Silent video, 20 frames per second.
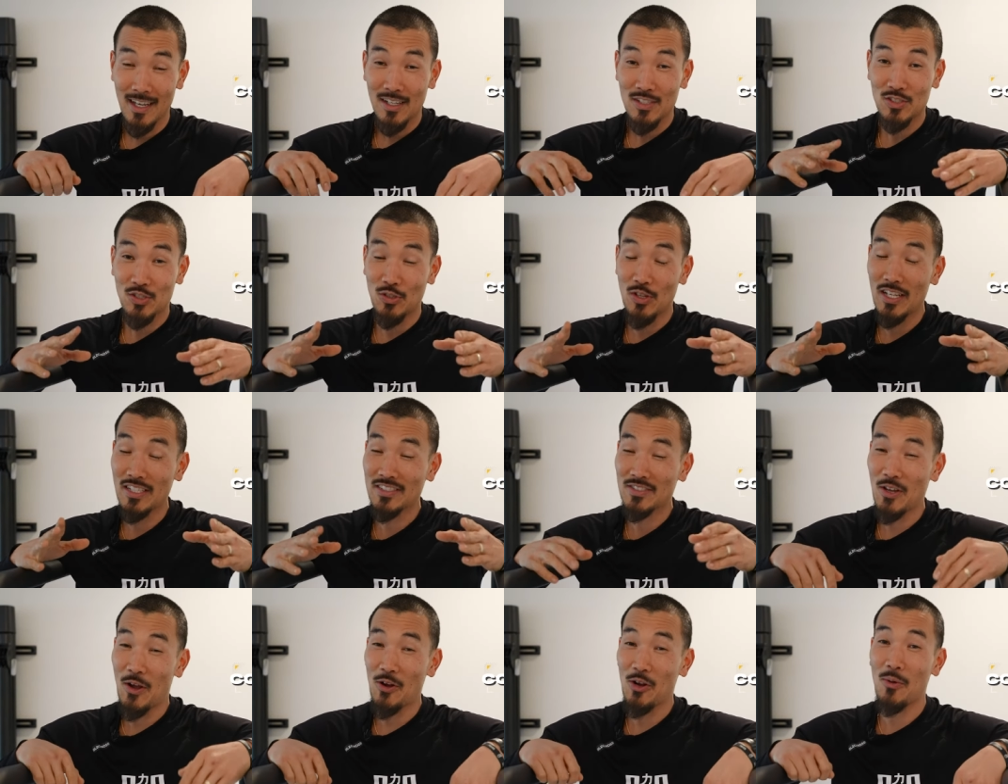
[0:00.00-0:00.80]
so
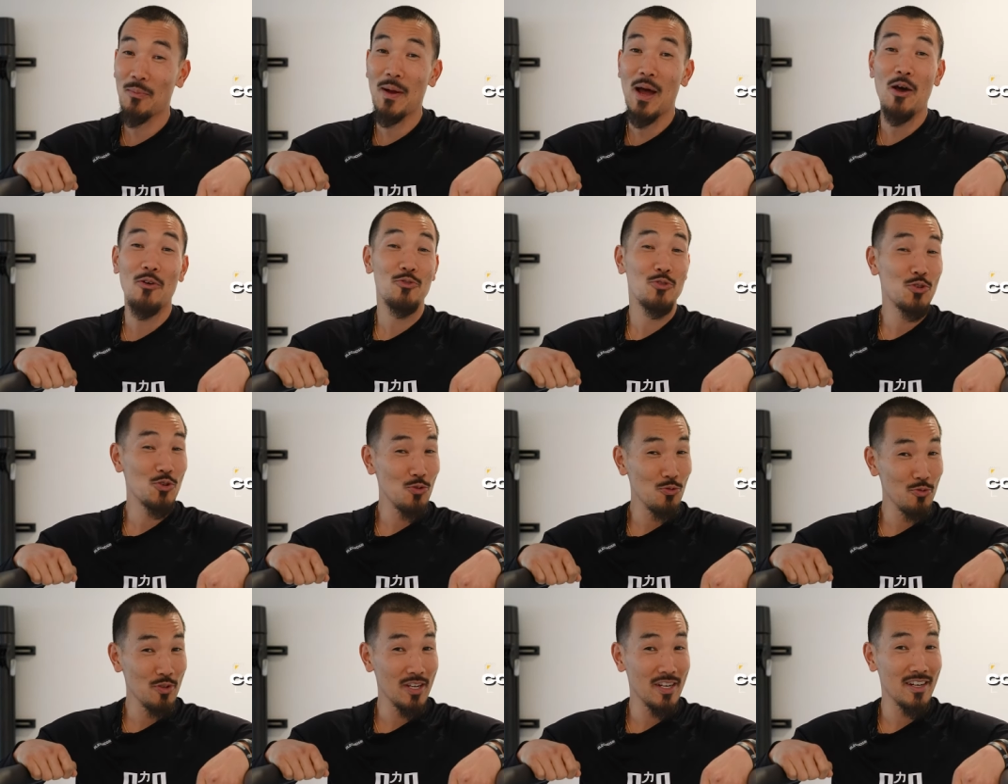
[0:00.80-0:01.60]
let's talk about
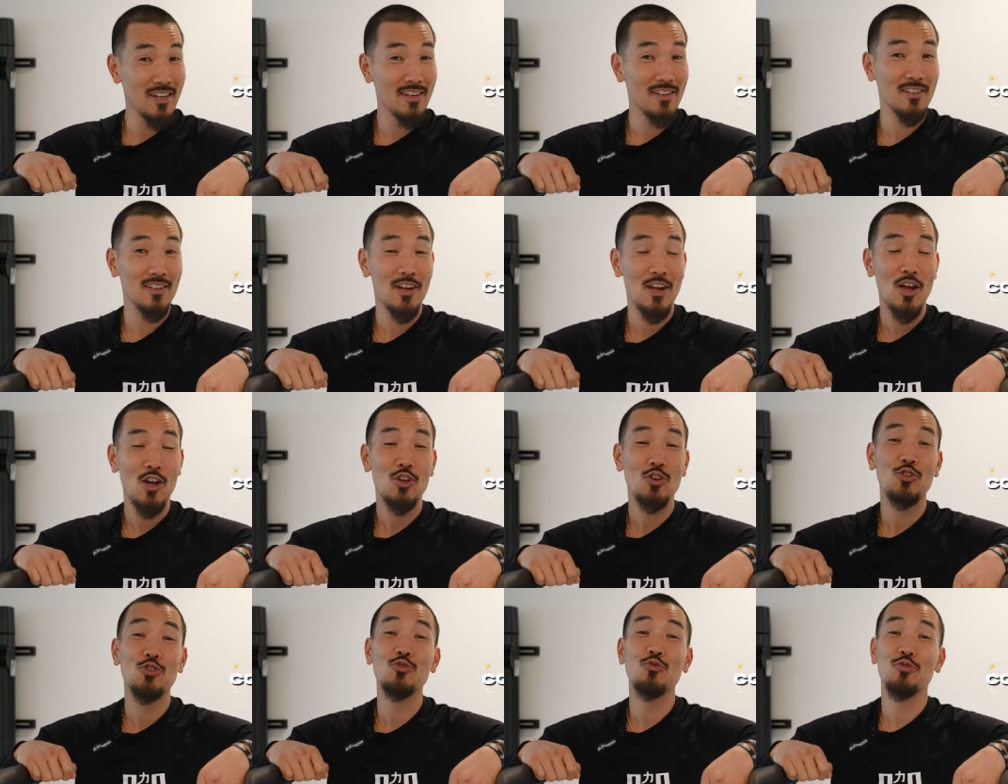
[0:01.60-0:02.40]
New Year,
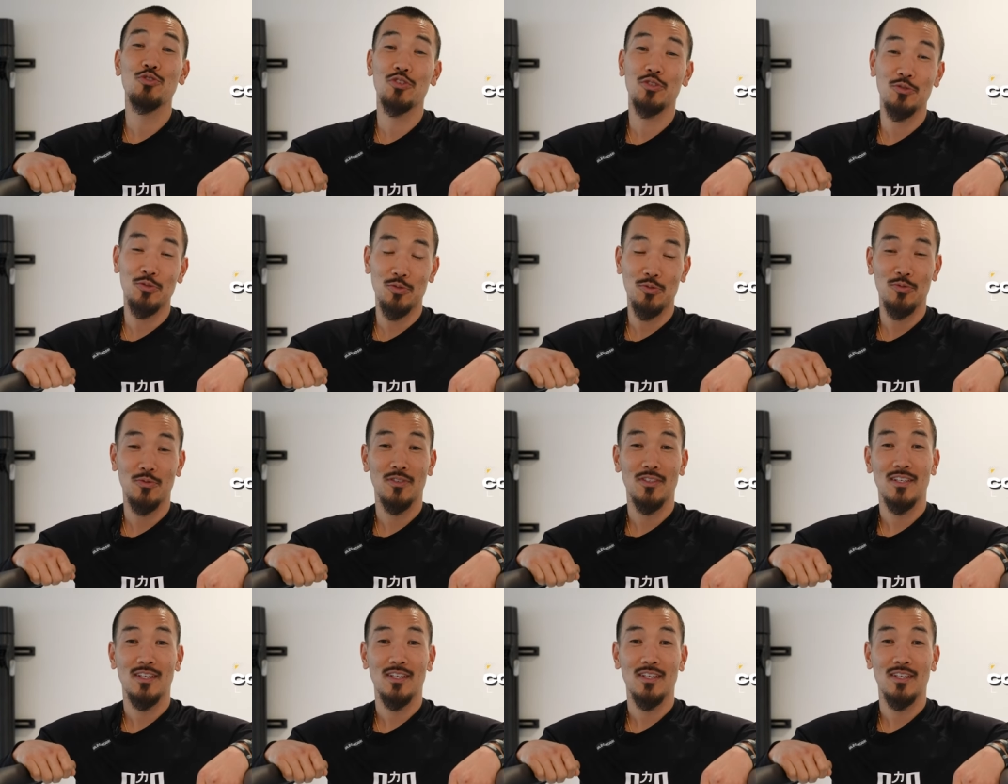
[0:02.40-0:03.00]
New You.